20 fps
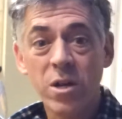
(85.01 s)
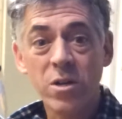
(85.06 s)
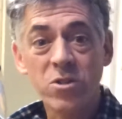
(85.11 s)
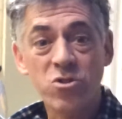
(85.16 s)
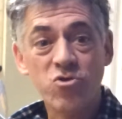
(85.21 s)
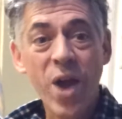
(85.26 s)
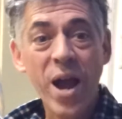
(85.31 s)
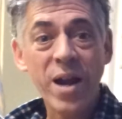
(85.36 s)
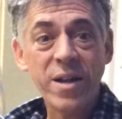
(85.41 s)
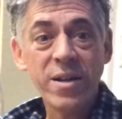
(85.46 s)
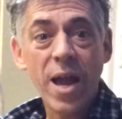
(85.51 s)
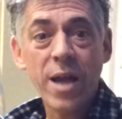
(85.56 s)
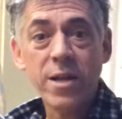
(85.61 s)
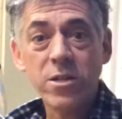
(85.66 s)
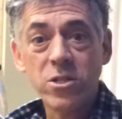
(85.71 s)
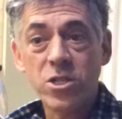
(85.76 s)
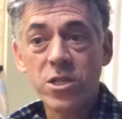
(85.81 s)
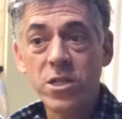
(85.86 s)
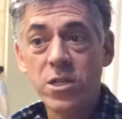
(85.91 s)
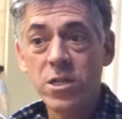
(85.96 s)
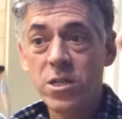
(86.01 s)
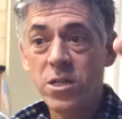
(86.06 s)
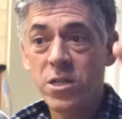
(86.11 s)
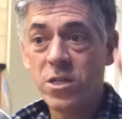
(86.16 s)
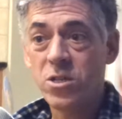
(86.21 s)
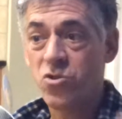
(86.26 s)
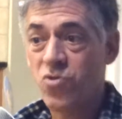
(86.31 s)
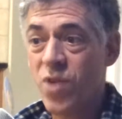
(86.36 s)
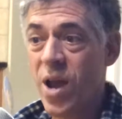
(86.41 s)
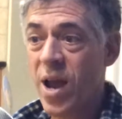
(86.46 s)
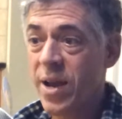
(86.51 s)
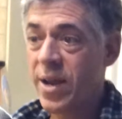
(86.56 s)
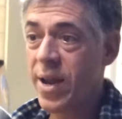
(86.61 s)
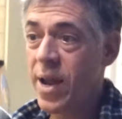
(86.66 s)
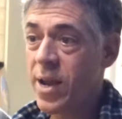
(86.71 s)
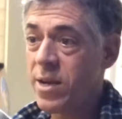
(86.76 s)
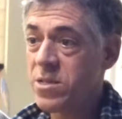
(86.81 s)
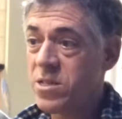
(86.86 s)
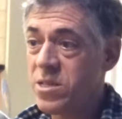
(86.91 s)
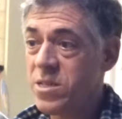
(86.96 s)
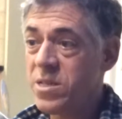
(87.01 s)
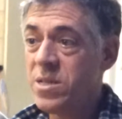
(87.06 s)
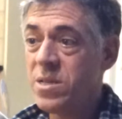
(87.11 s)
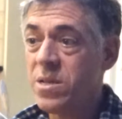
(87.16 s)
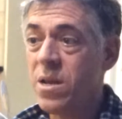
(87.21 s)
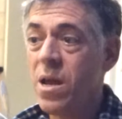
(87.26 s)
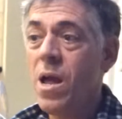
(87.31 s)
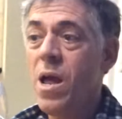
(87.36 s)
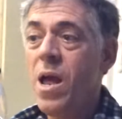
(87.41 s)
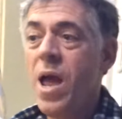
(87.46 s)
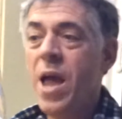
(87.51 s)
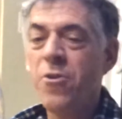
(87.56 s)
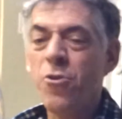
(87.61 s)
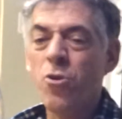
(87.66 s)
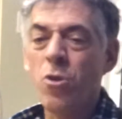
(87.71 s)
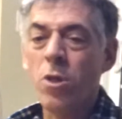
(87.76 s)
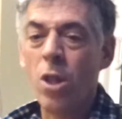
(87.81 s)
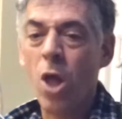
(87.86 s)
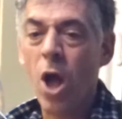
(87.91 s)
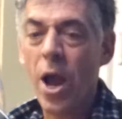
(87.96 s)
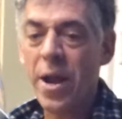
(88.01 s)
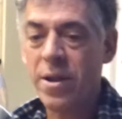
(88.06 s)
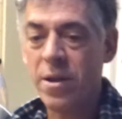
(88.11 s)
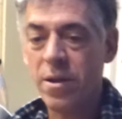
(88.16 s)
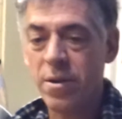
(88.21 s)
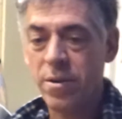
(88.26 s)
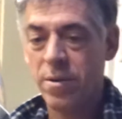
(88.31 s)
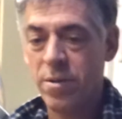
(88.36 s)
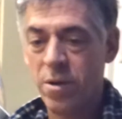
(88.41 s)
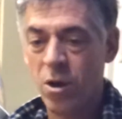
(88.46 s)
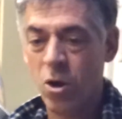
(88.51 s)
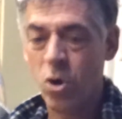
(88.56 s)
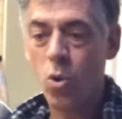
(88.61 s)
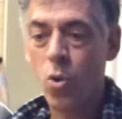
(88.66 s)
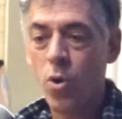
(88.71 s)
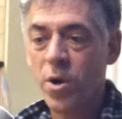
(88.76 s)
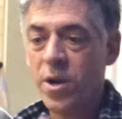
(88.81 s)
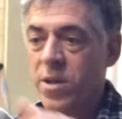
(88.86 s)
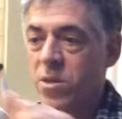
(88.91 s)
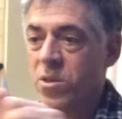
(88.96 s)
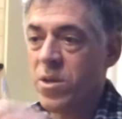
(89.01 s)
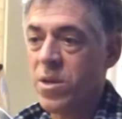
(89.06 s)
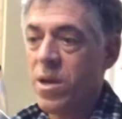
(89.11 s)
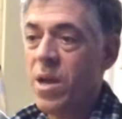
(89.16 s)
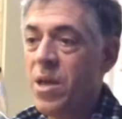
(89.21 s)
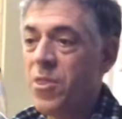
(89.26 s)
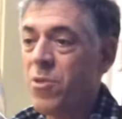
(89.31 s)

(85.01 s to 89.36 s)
"Track 19, track 18," and you line it accordingly.